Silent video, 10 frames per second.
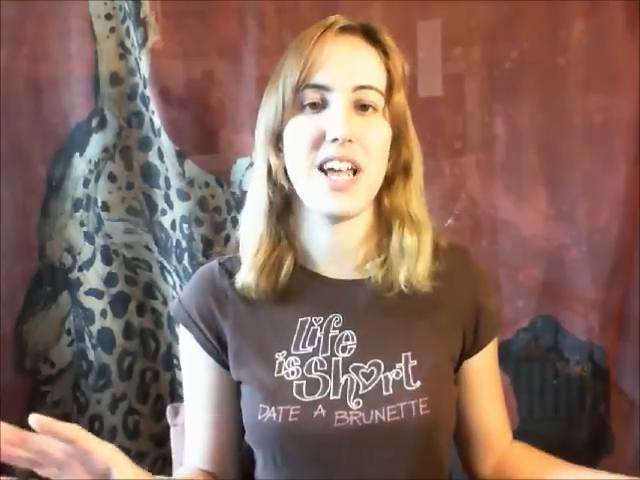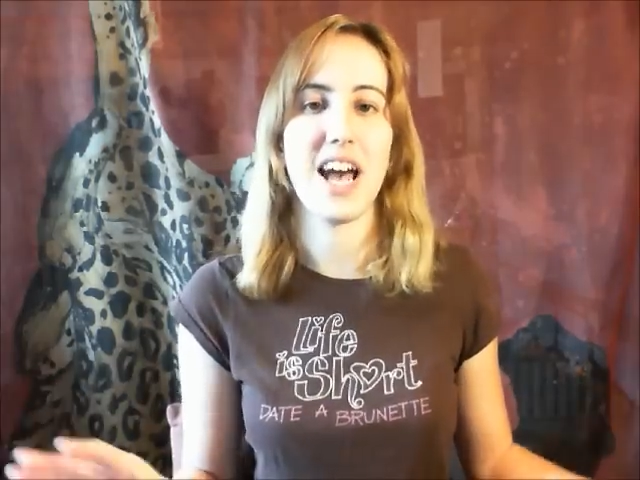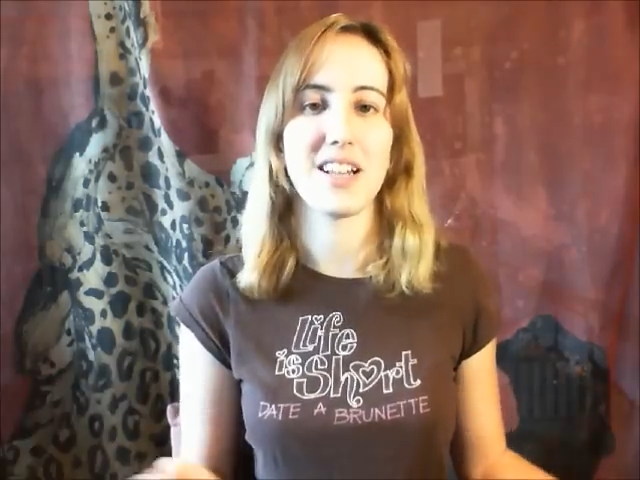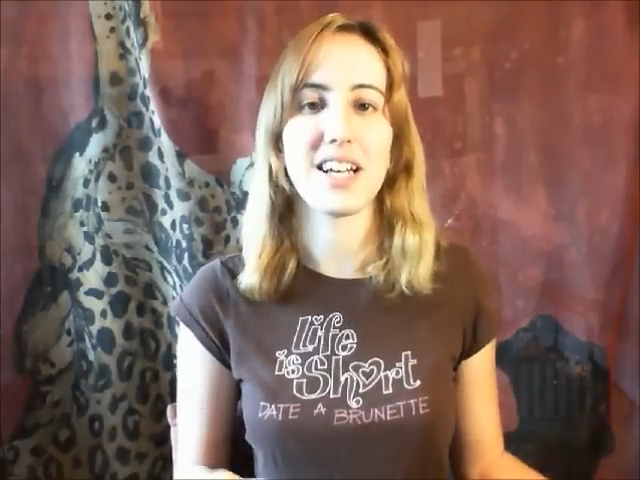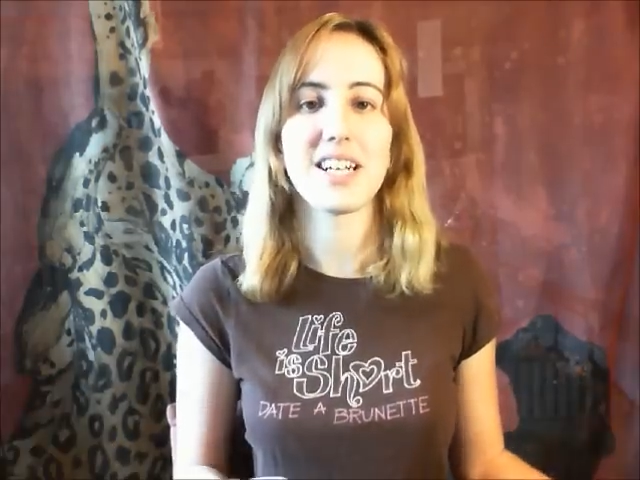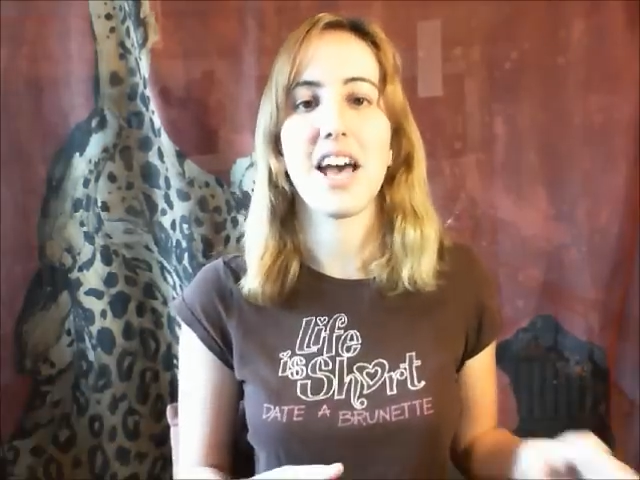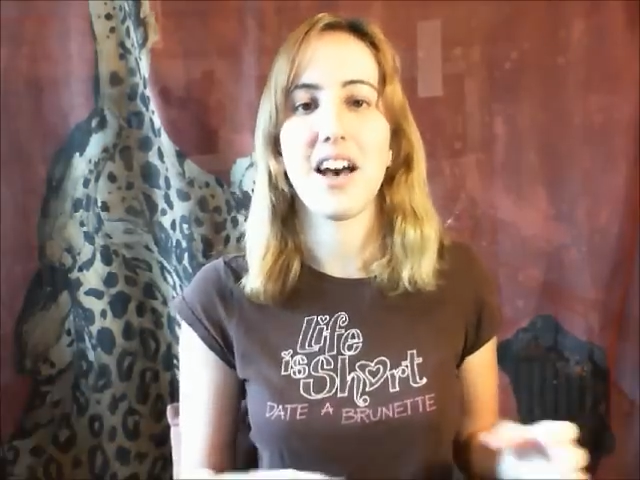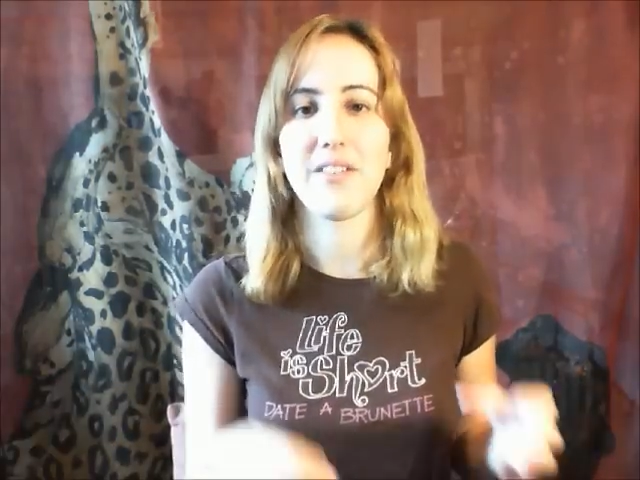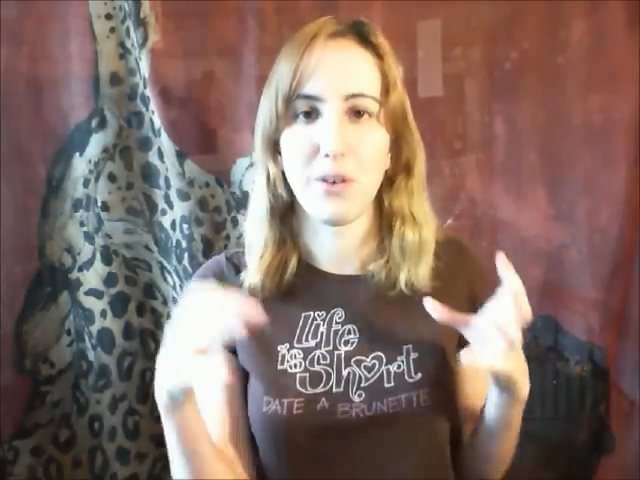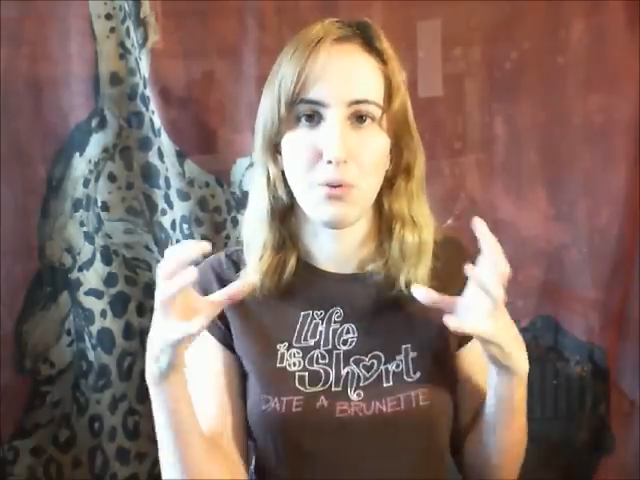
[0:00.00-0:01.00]
I like to
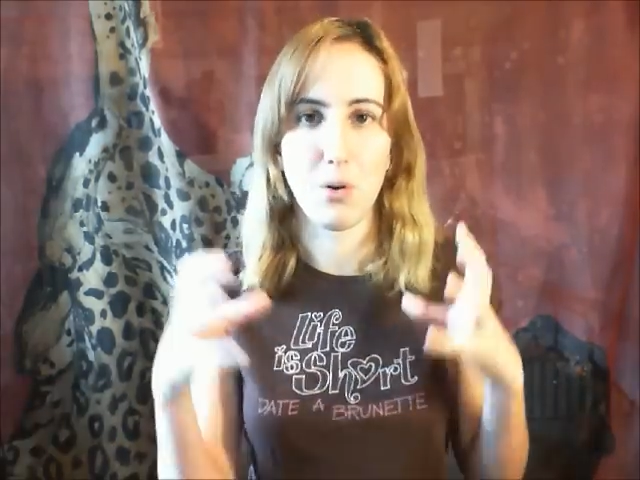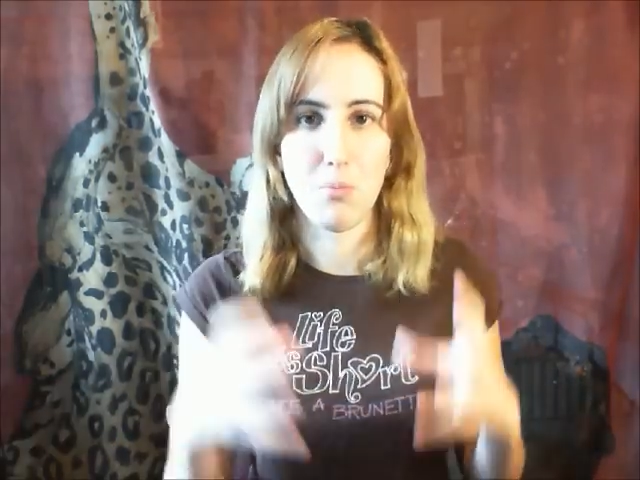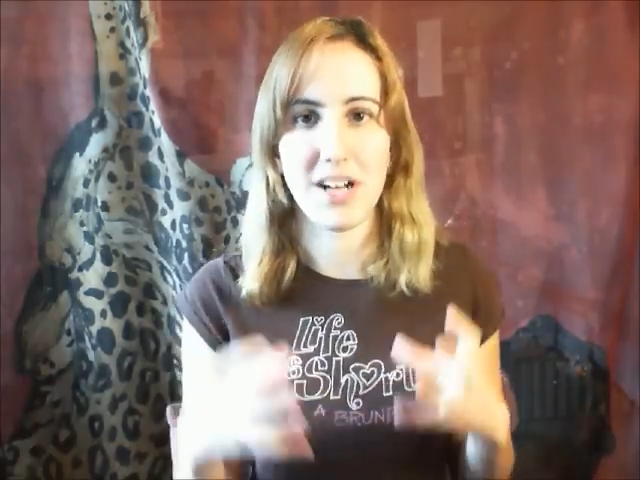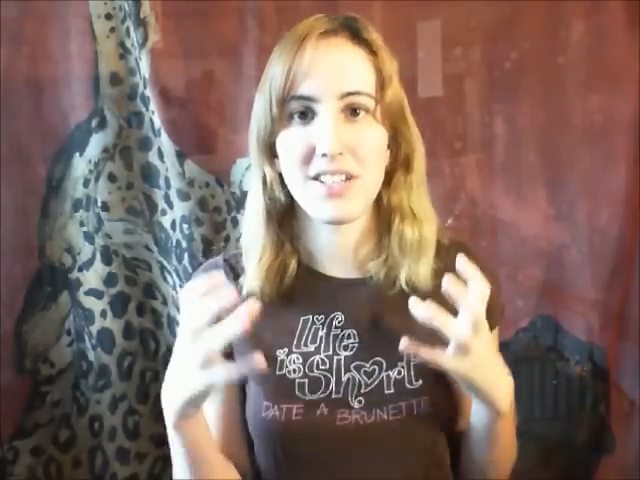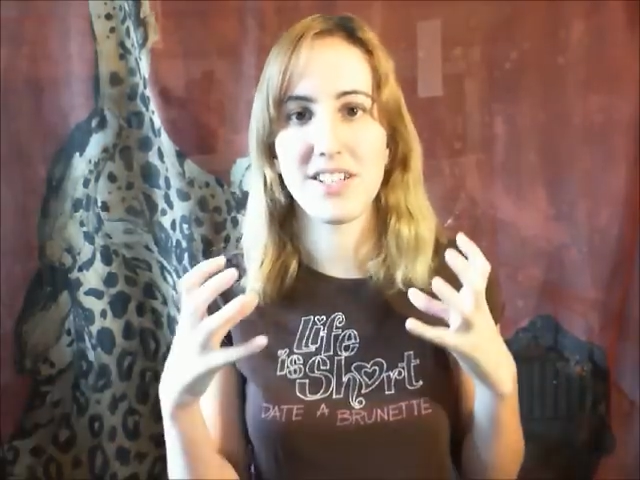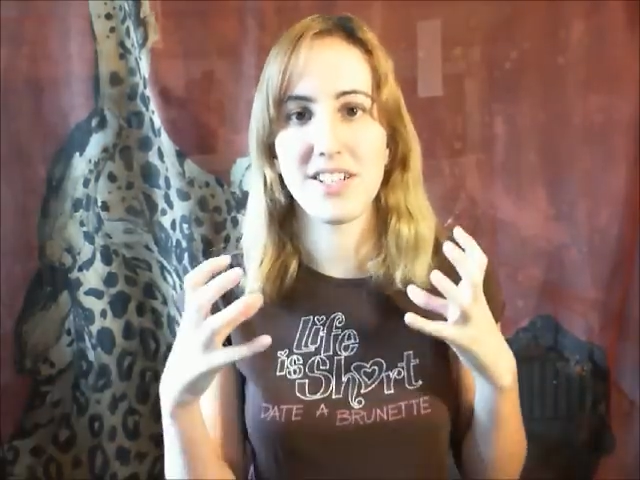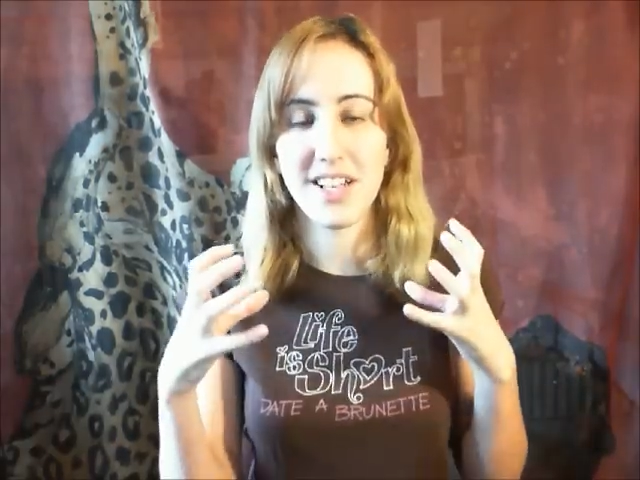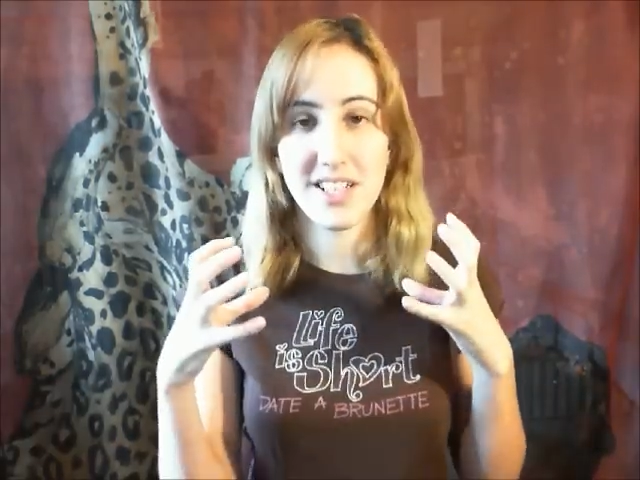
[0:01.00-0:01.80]
have a robust